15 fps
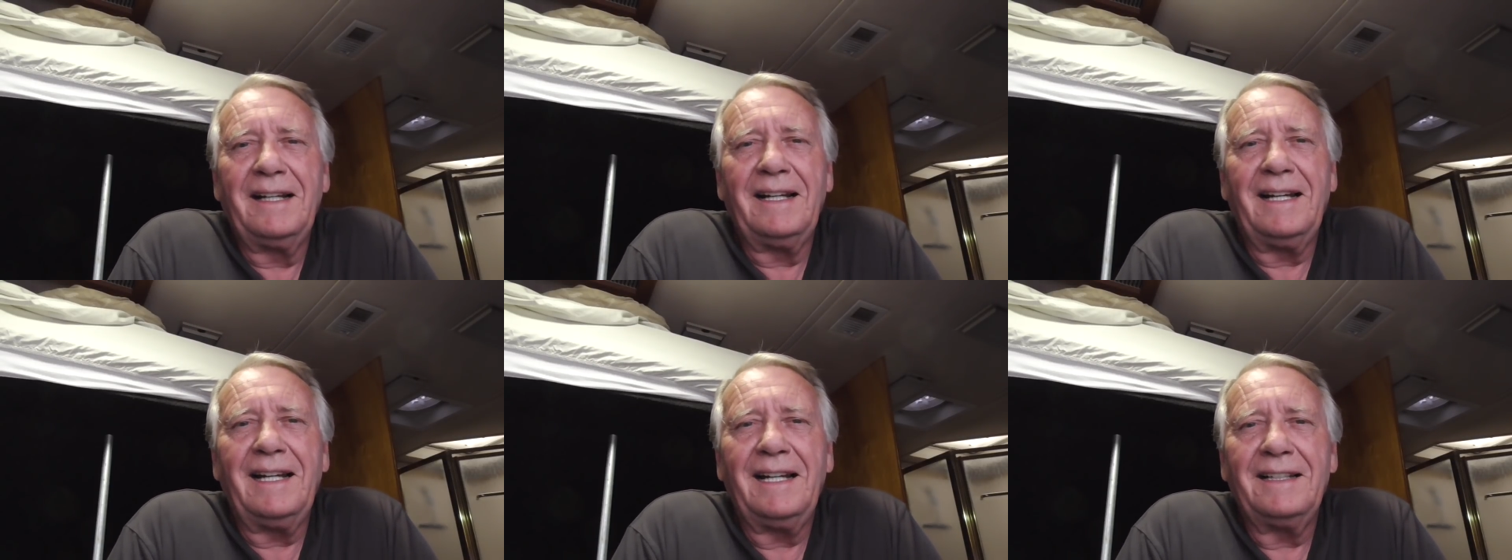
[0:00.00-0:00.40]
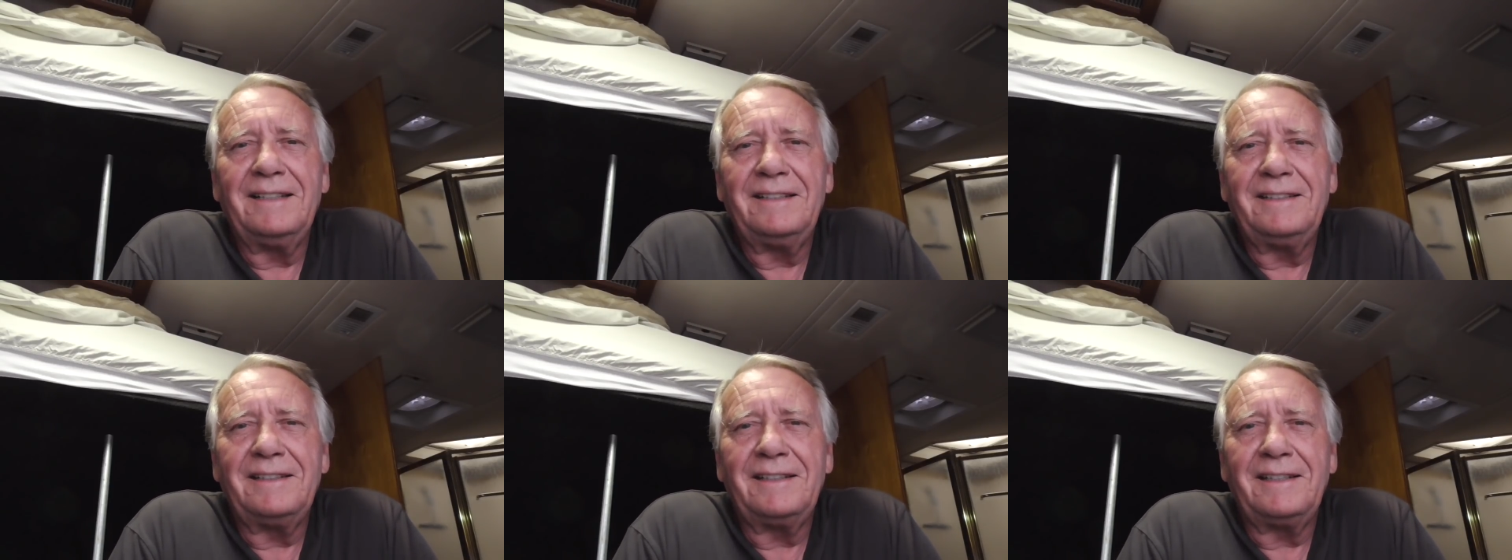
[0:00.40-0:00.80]

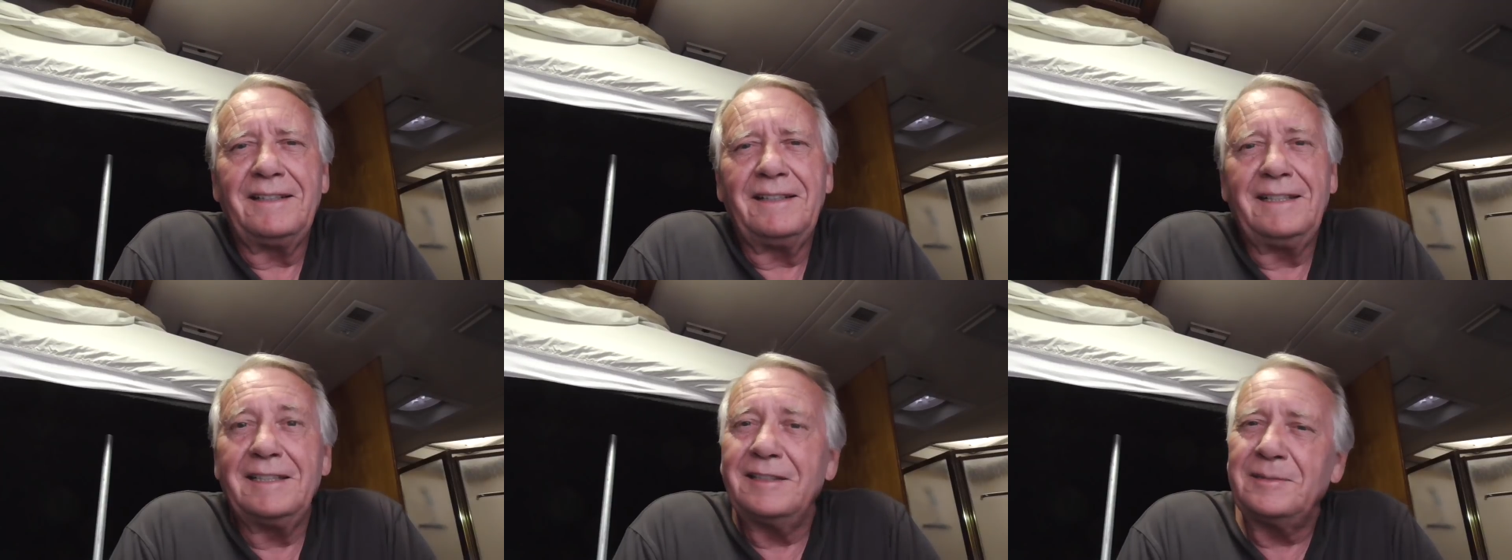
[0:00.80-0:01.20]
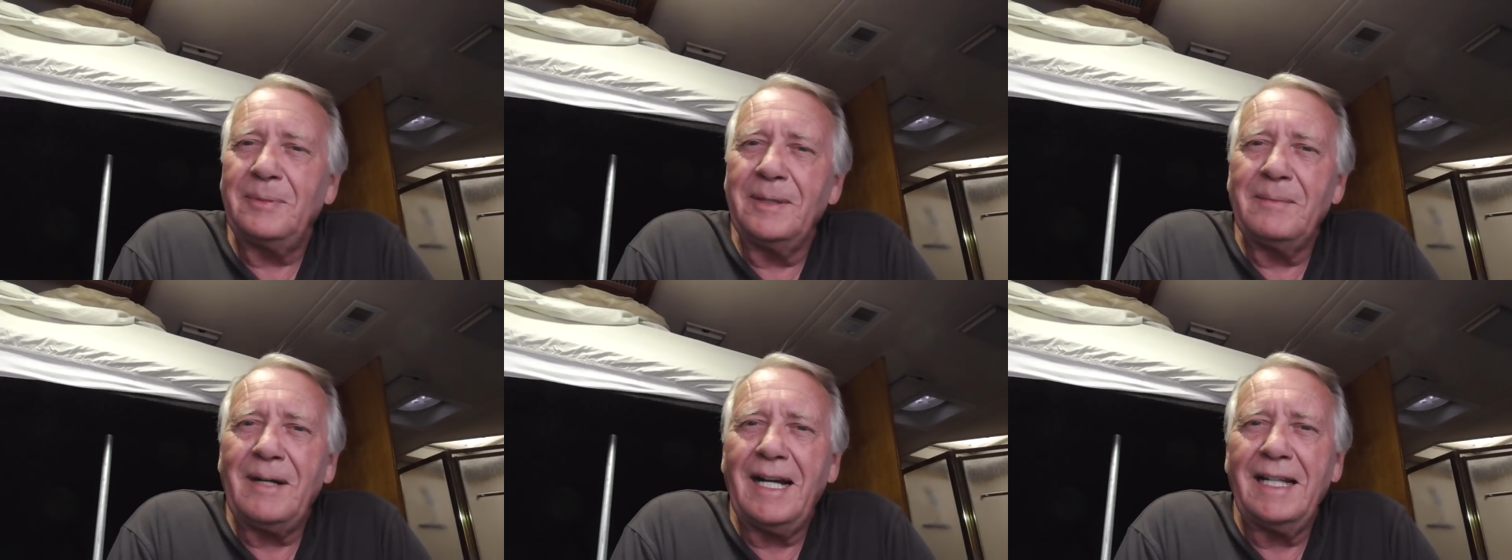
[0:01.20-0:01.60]
And uh, it has
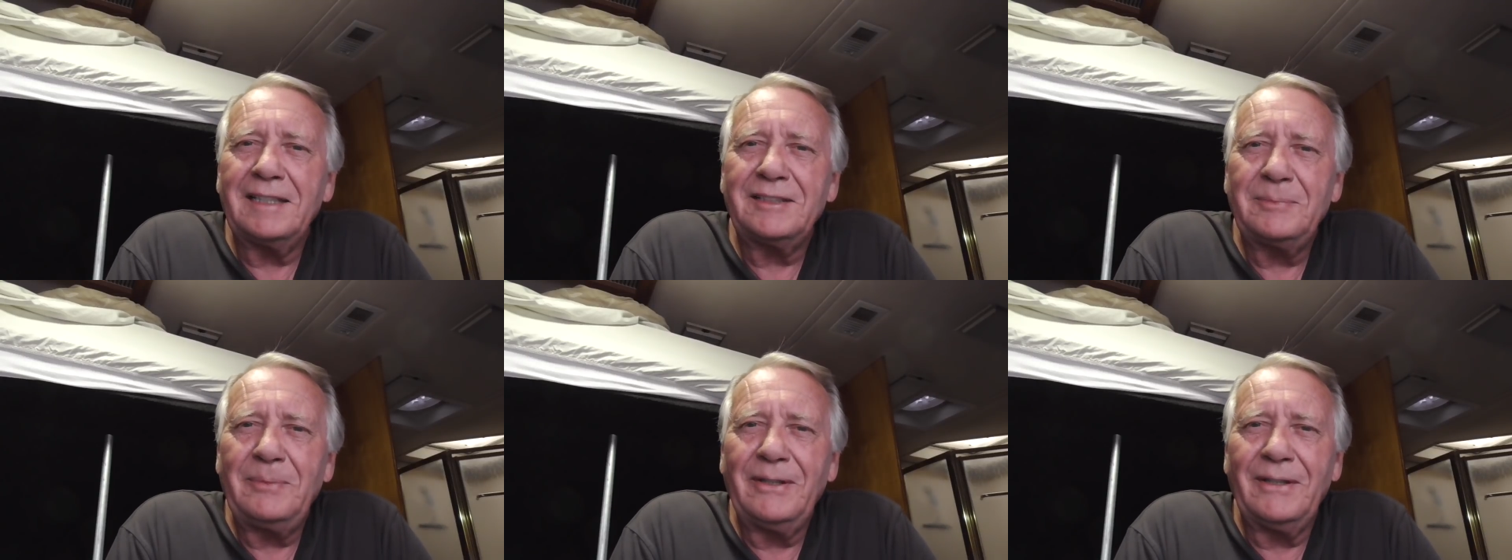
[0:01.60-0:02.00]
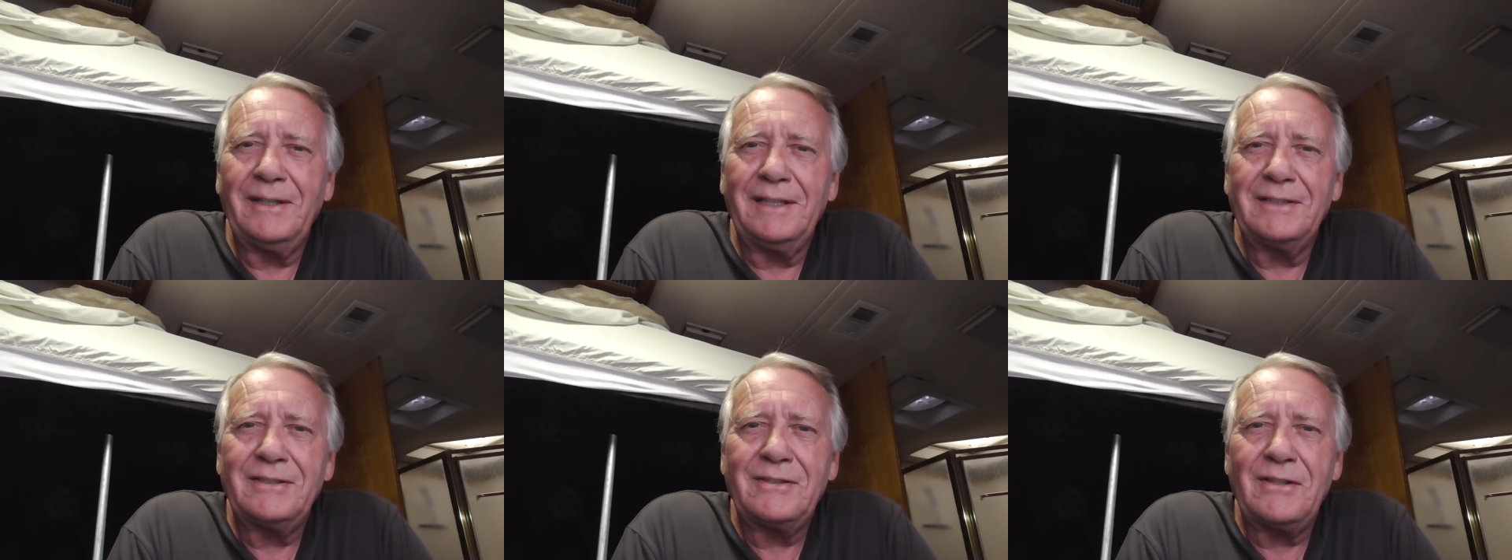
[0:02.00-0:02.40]
been my
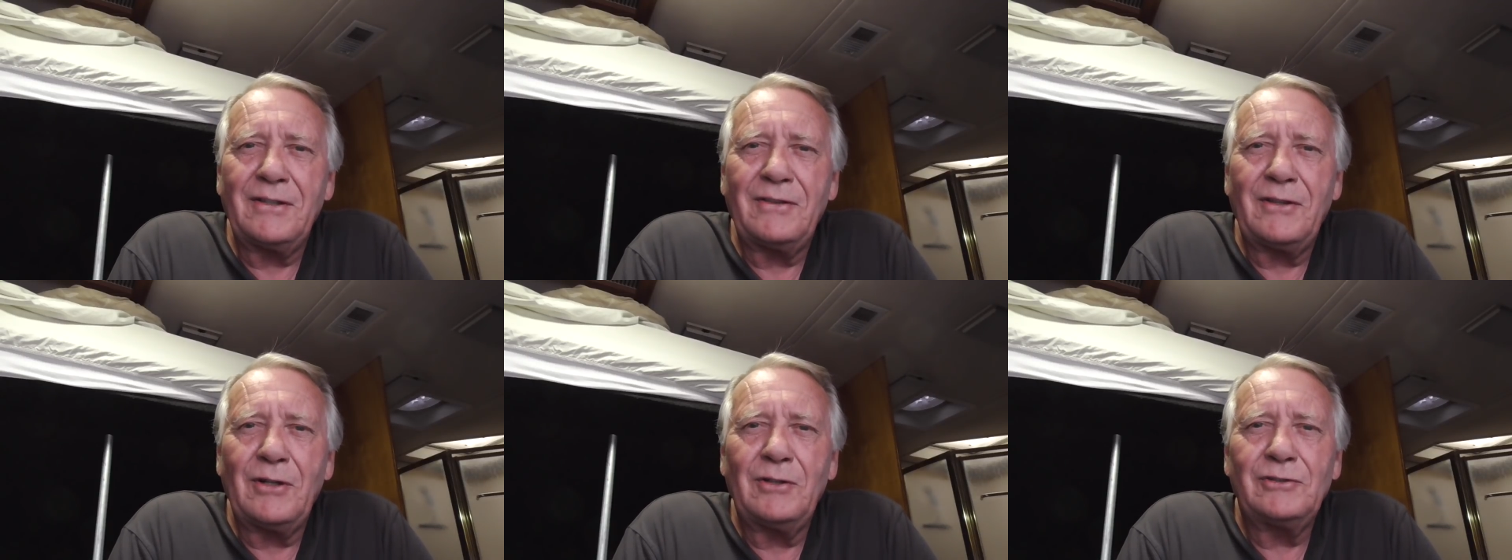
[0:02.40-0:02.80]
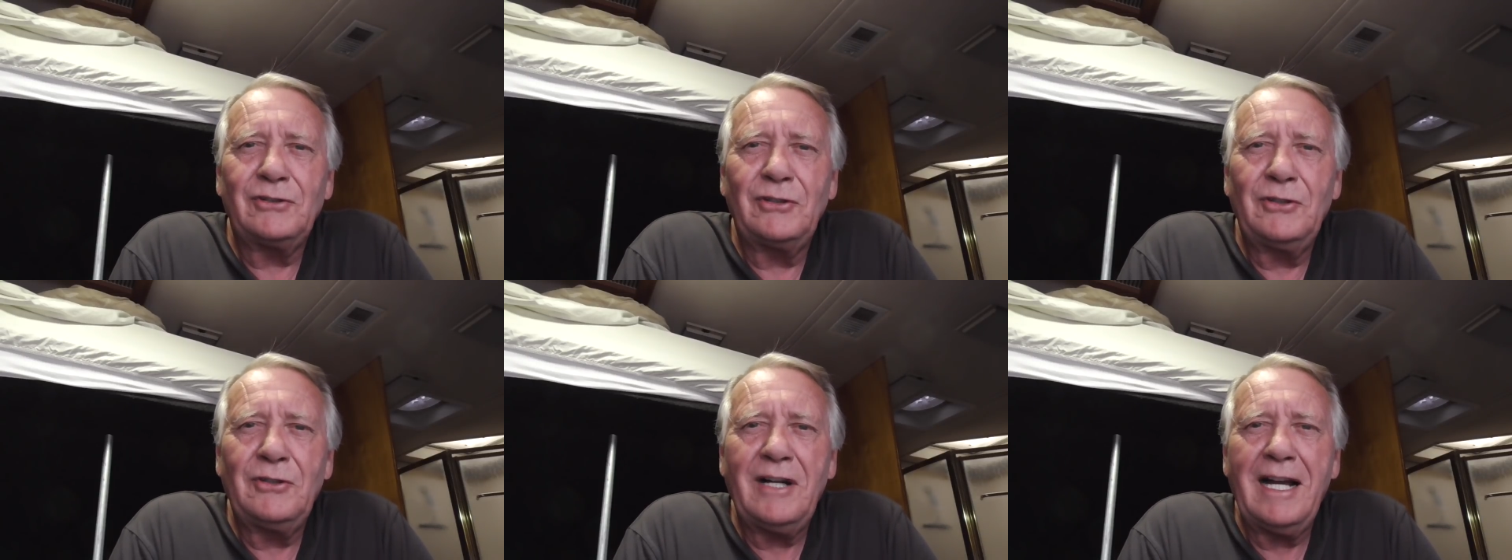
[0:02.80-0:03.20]
experience that those
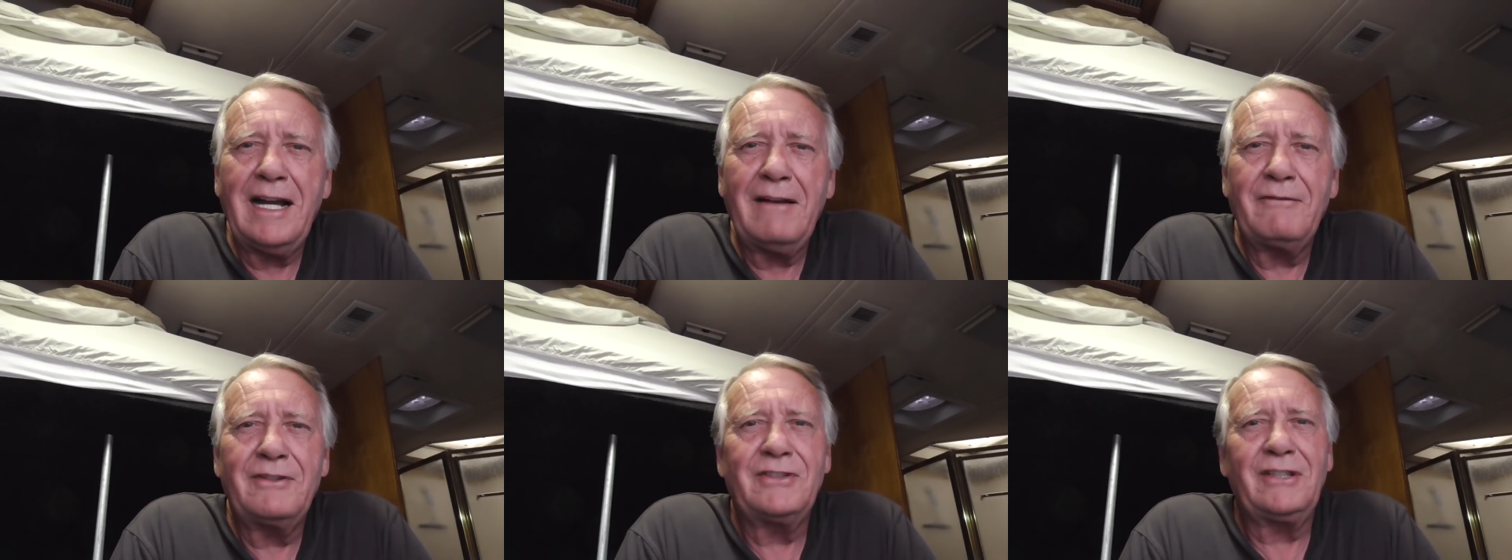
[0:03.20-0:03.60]
who have the